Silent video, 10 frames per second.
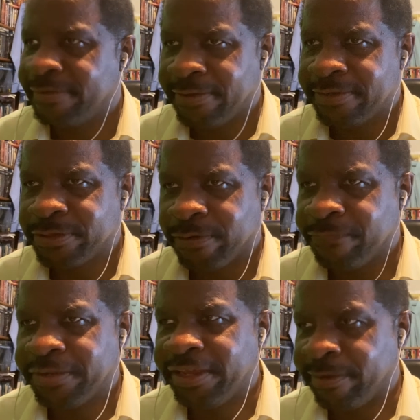And so
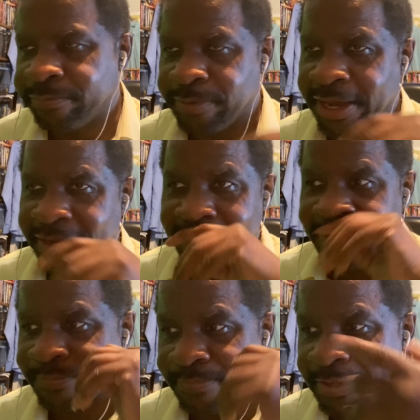hopefully he comes back
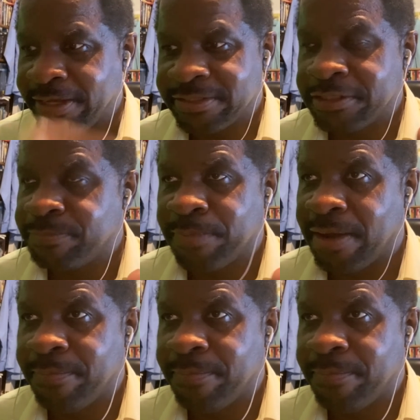and he assists,